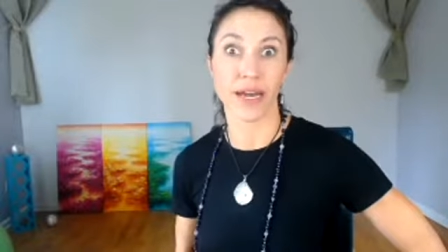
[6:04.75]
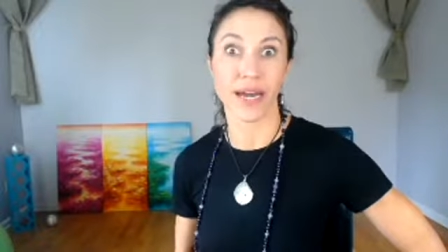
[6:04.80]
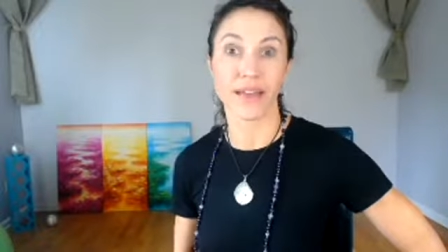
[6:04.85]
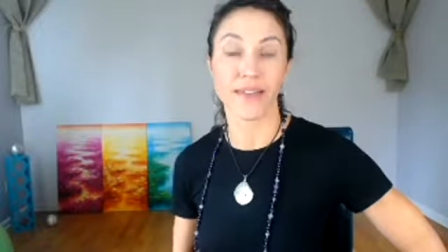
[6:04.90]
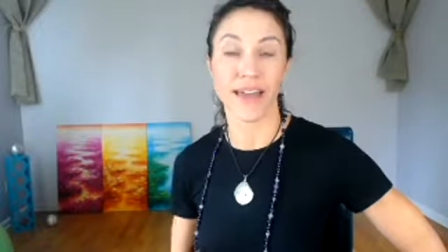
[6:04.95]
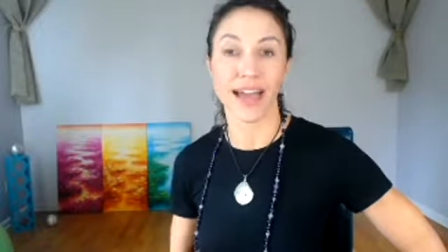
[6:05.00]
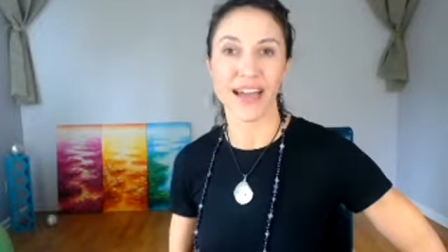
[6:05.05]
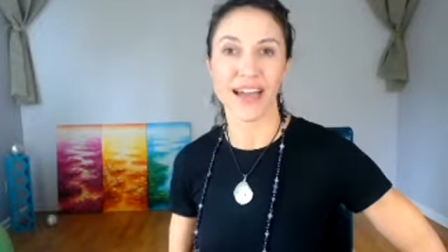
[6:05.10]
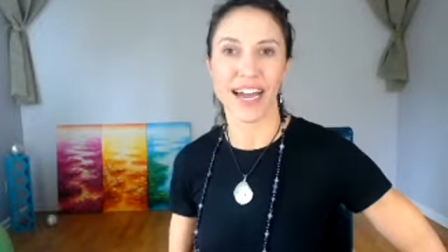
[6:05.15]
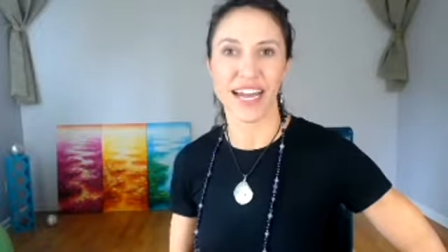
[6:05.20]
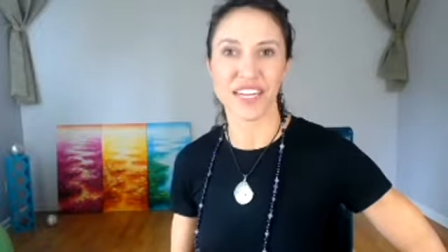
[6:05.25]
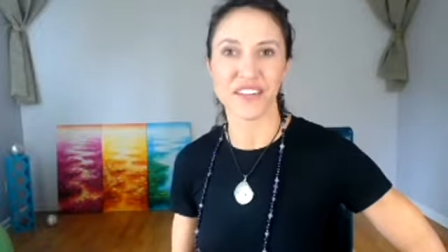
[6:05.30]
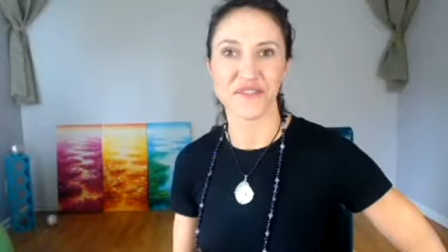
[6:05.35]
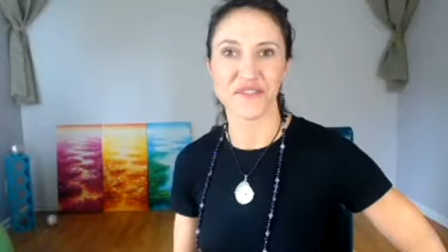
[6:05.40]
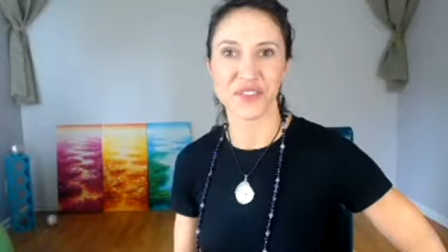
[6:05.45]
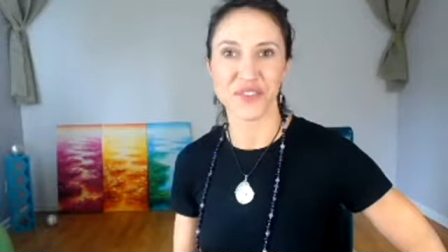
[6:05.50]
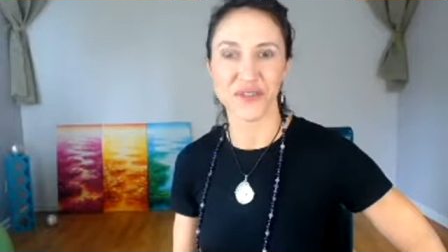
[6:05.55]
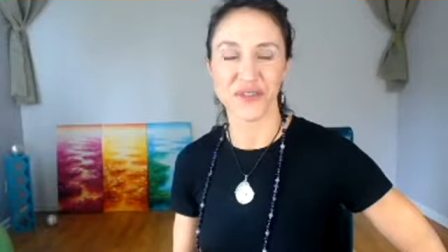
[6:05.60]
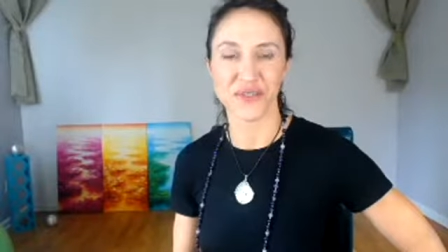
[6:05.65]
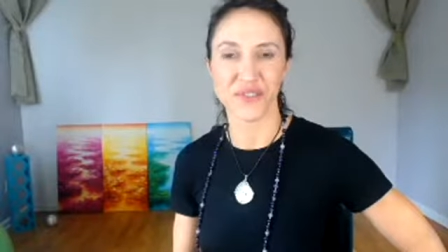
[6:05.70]
that kind of
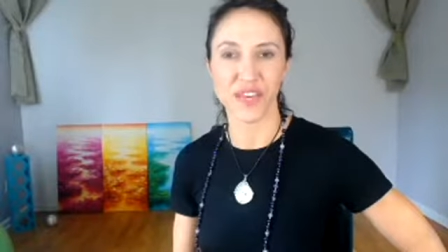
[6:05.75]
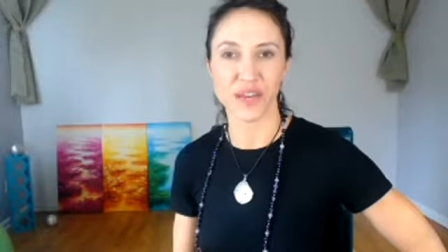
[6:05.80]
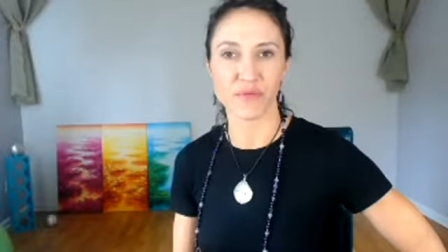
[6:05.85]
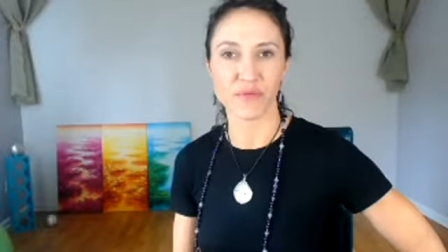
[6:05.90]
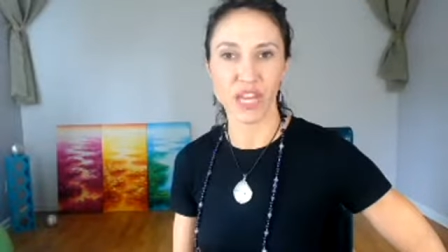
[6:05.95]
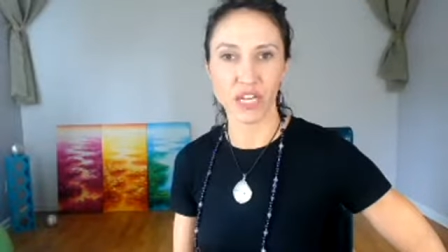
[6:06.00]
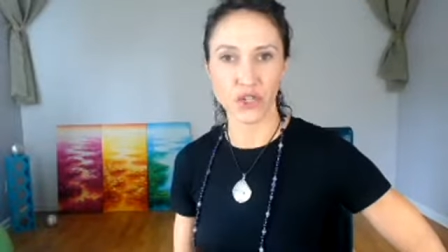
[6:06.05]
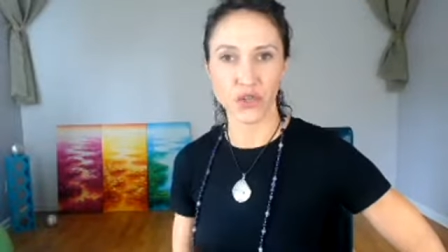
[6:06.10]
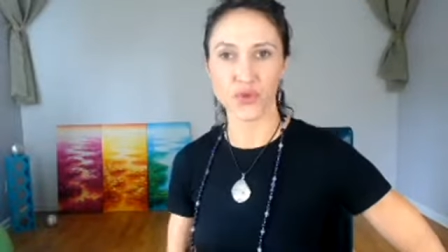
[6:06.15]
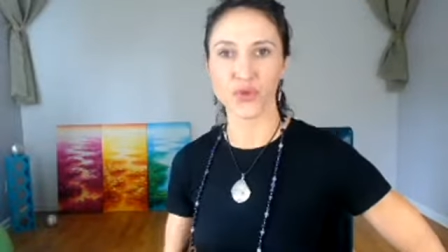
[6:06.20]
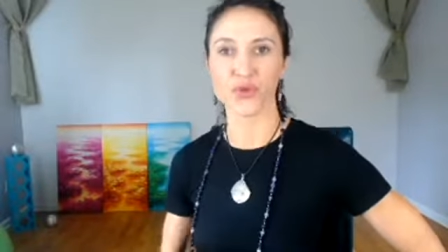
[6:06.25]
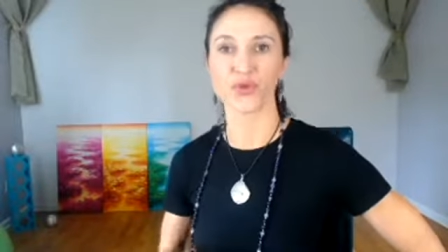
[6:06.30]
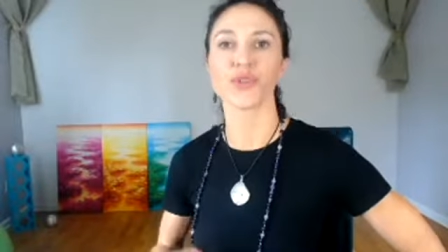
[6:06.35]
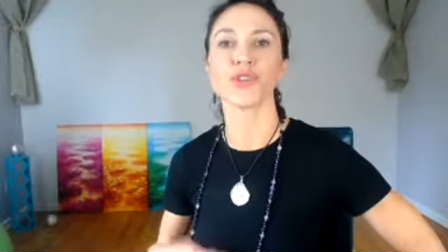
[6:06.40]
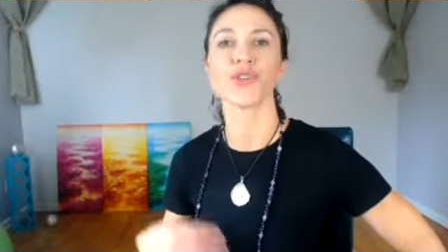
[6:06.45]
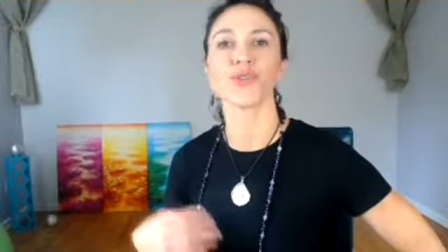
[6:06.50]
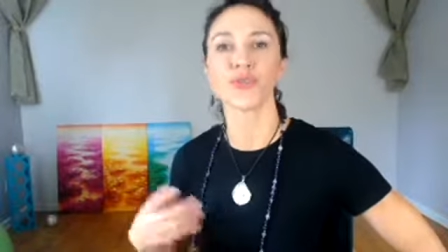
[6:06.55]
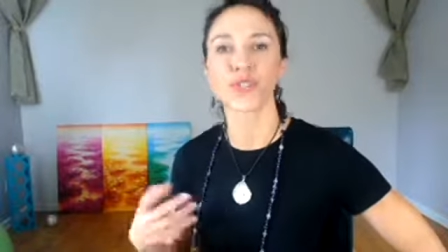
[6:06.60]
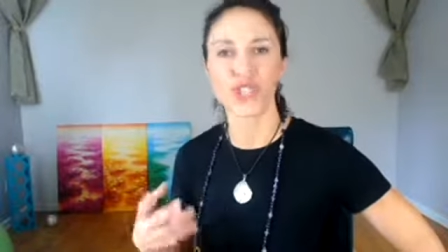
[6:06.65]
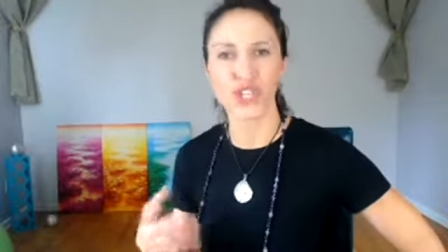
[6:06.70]
you that that true
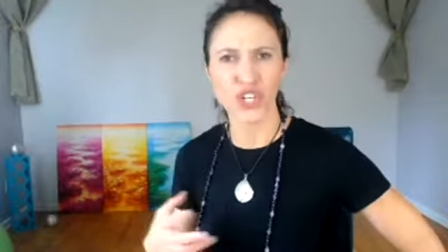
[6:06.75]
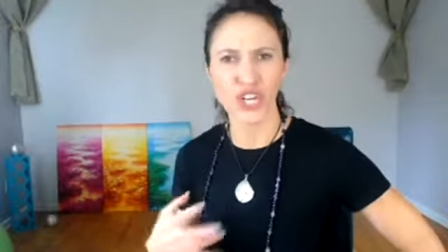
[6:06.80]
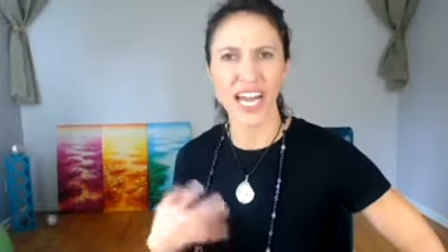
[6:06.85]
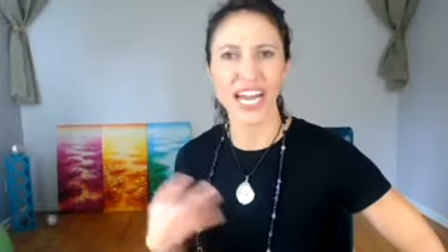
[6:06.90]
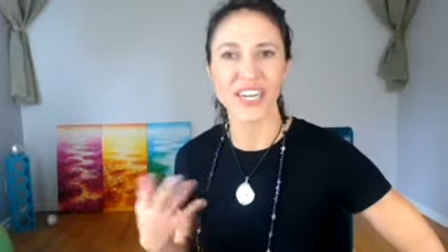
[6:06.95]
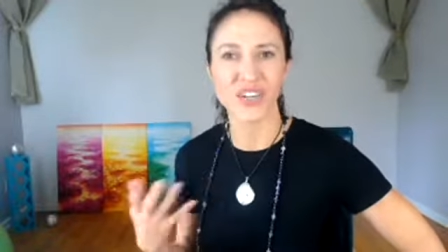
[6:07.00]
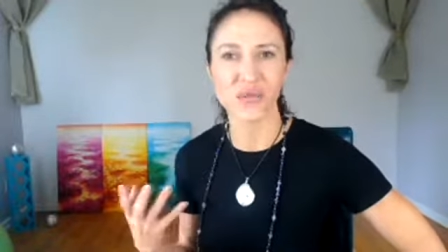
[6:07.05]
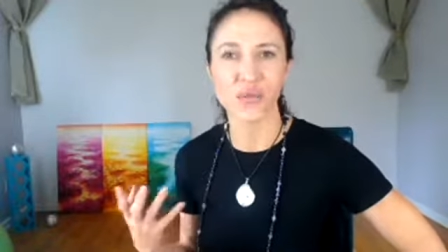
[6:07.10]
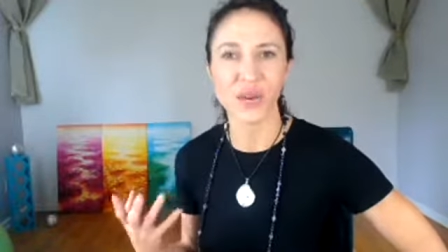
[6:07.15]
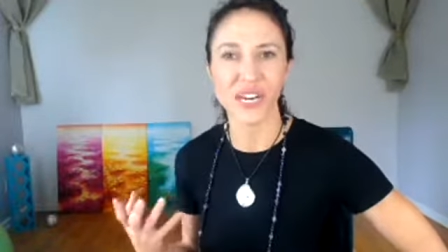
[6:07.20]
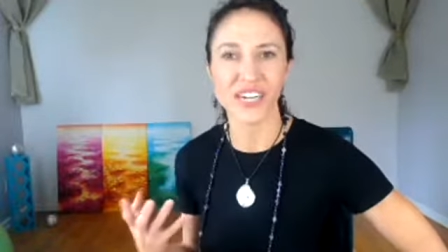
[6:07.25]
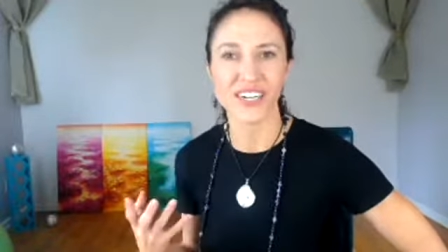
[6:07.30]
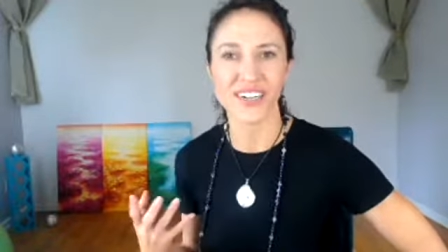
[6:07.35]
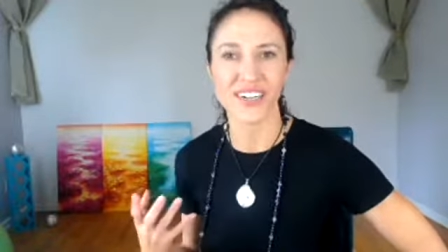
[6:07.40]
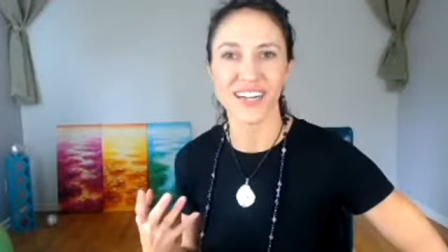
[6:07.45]
you you're kind of weird